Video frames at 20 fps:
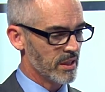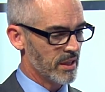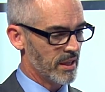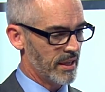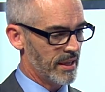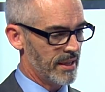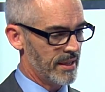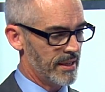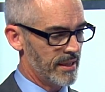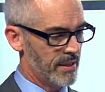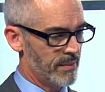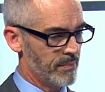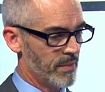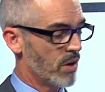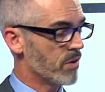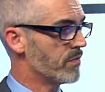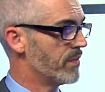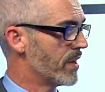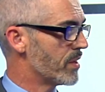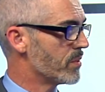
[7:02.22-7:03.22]

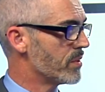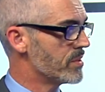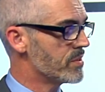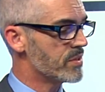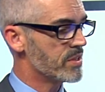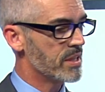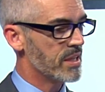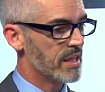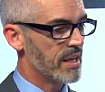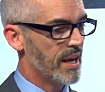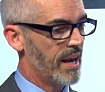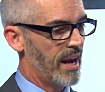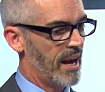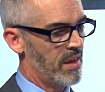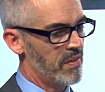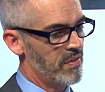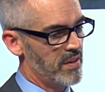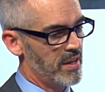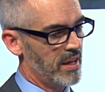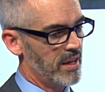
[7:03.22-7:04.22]
our veterans,
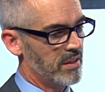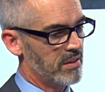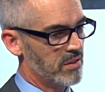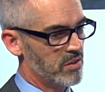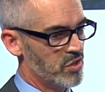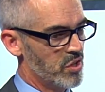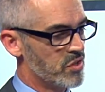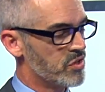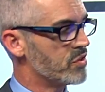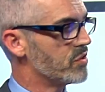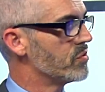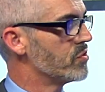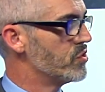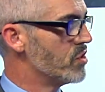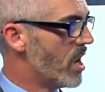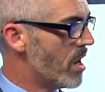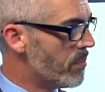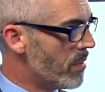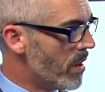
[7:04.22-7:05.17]
and then just job